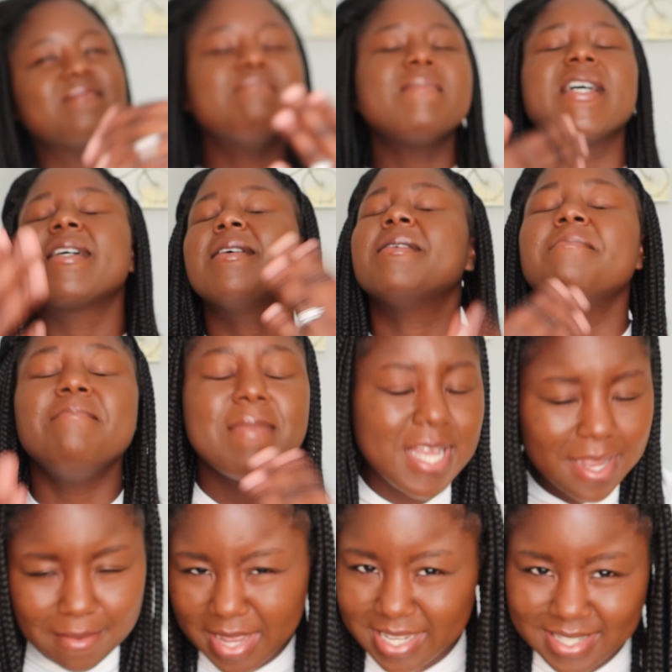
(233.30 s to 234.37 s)
Make it,
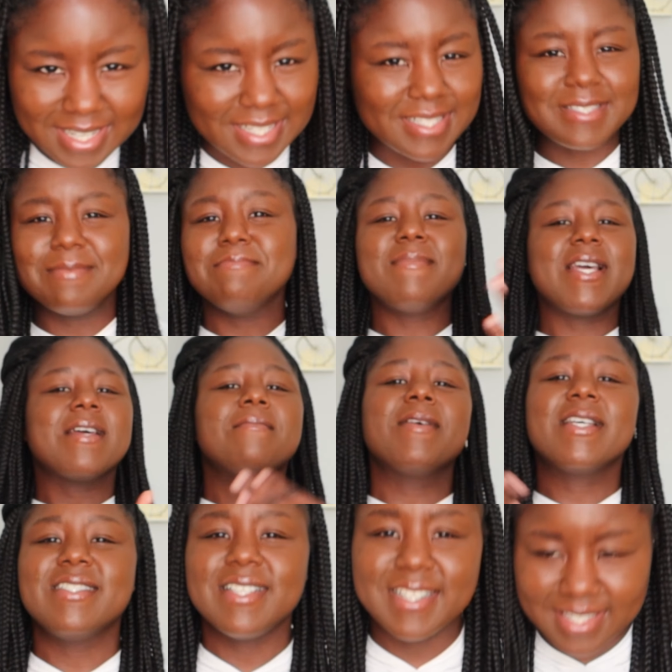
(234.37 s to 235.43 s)
make it make sense. Make it
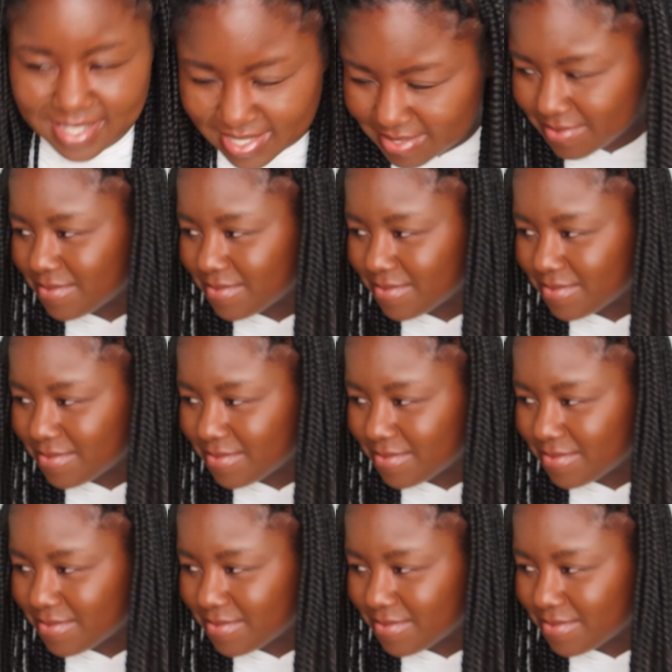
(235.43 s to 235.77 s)
make sense.